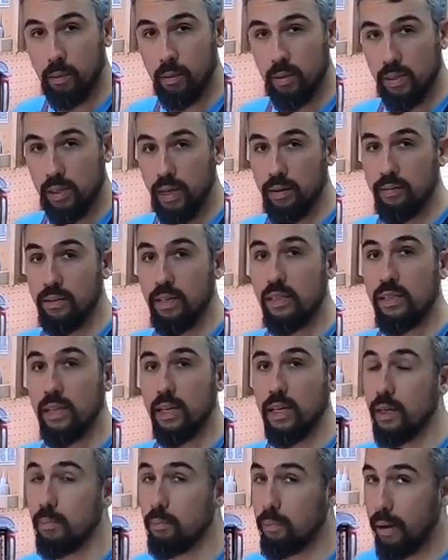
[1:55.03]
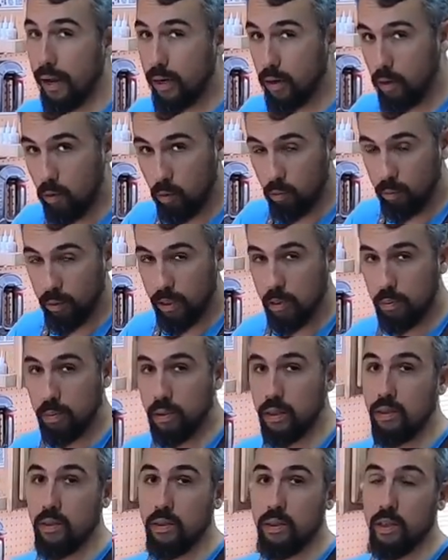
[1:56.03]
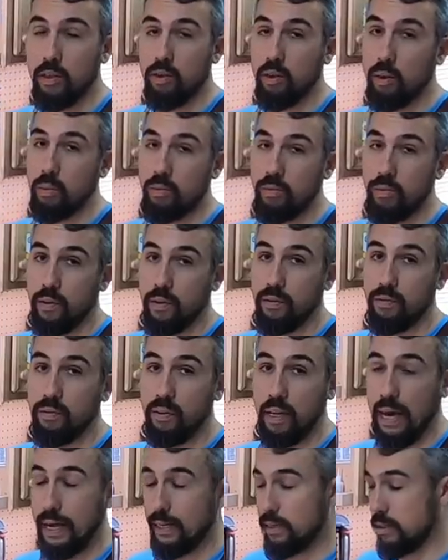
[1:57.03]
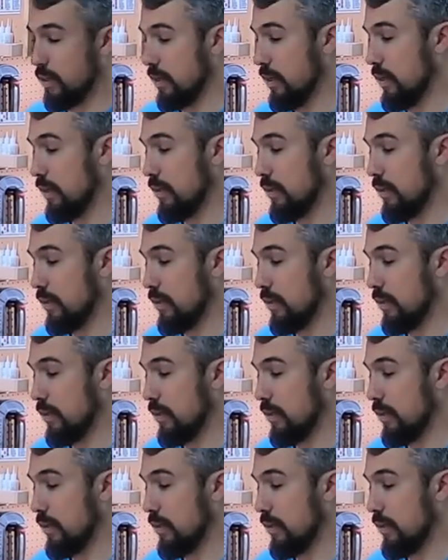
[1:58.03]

I wasn't having to sand it back a whole bunch because the guitar was very flat.